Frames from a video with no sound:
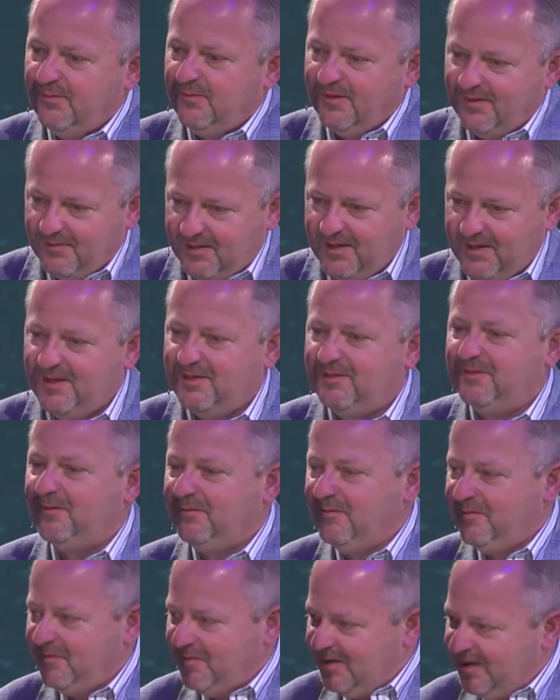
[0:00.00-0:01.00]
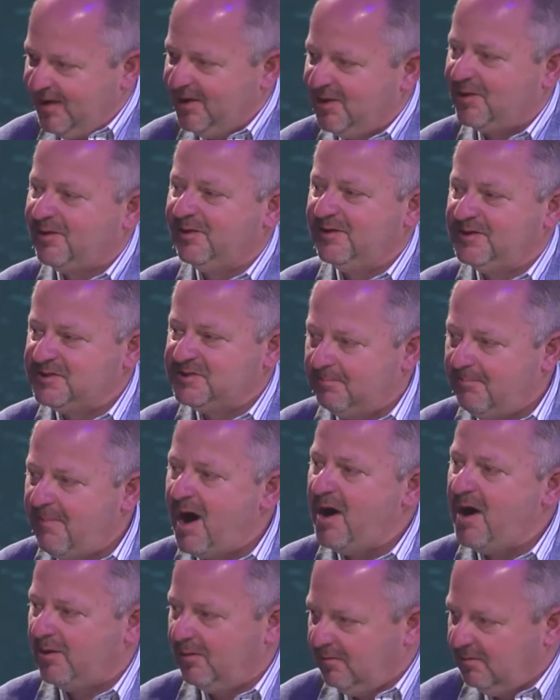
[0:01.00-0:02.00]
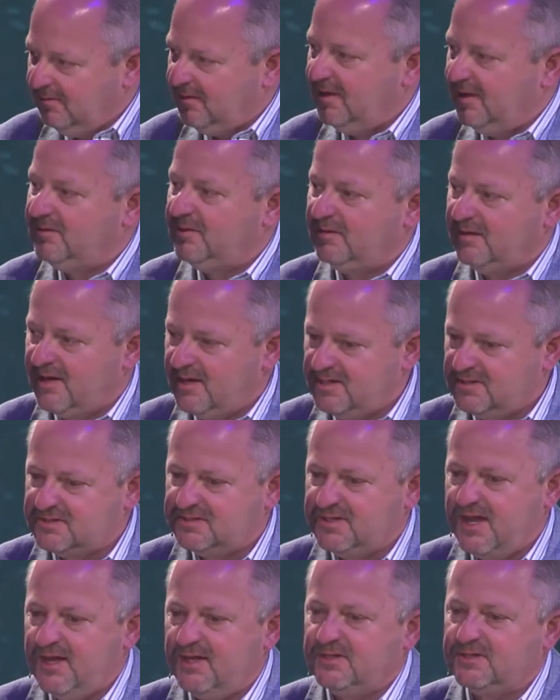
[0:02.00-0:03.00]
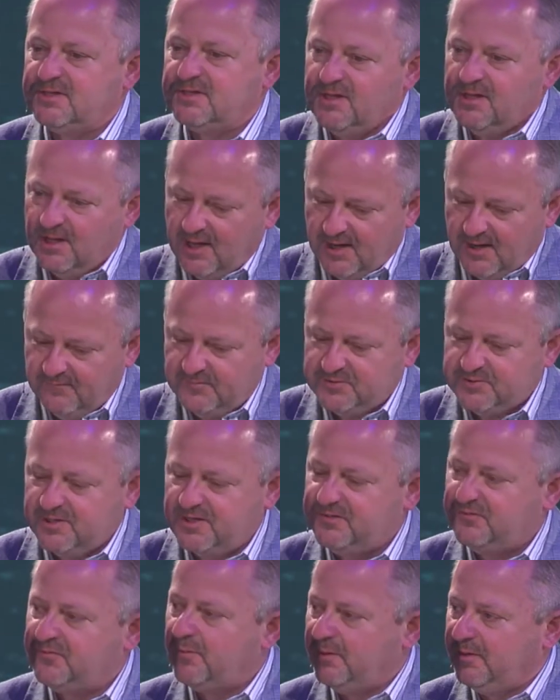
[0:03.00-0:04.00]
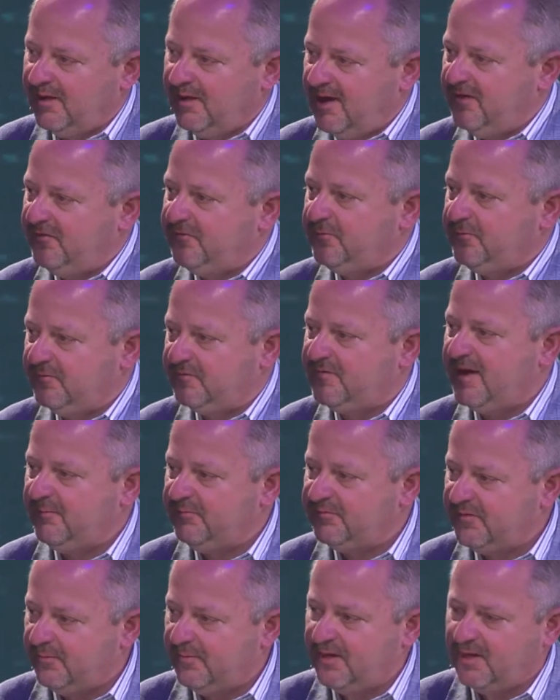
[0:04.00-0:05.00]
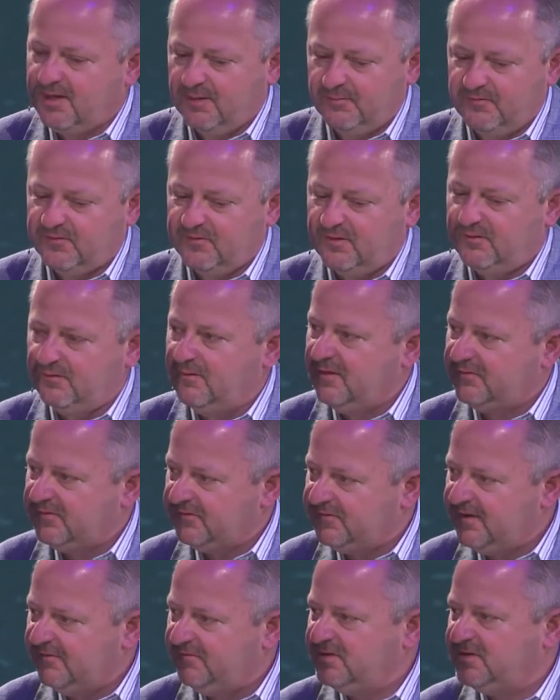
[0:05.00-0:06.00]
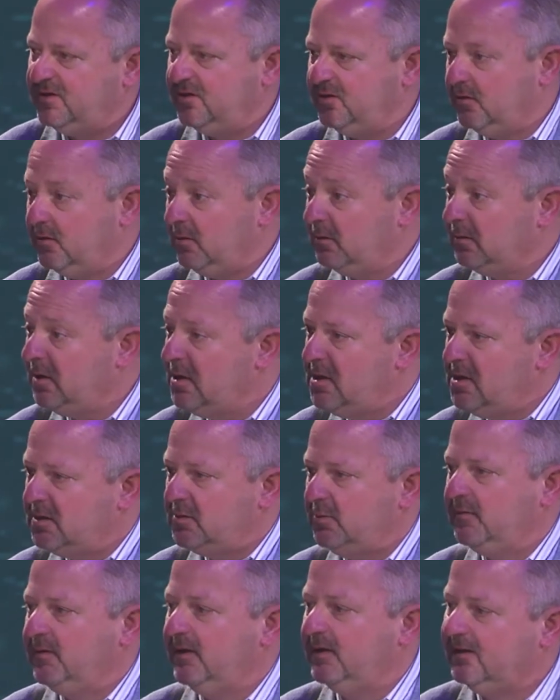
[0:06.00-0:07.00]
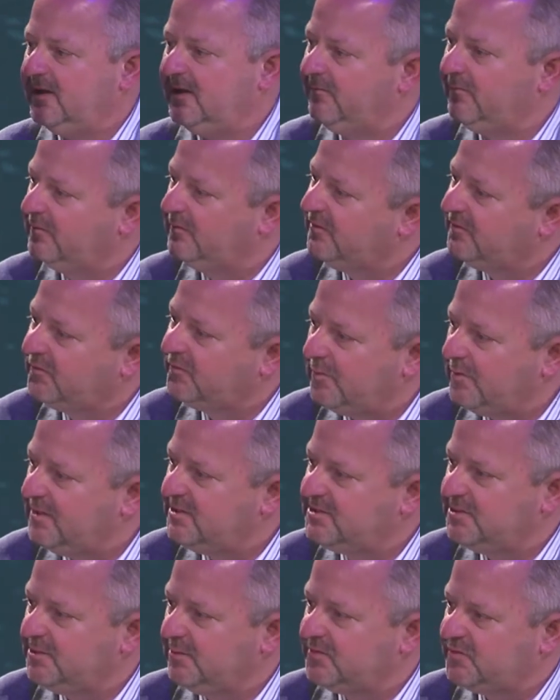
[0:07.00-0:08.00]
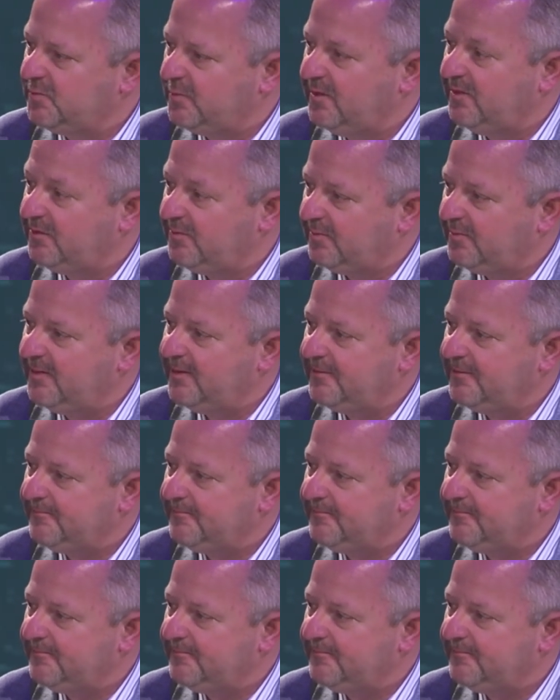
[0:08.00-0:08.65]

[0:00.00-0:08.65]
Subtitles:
Again, the intercollegiate model in the United States of transforming lives from the time somebody comes in as a 17-year-old to when they leave when they're 22 or 23.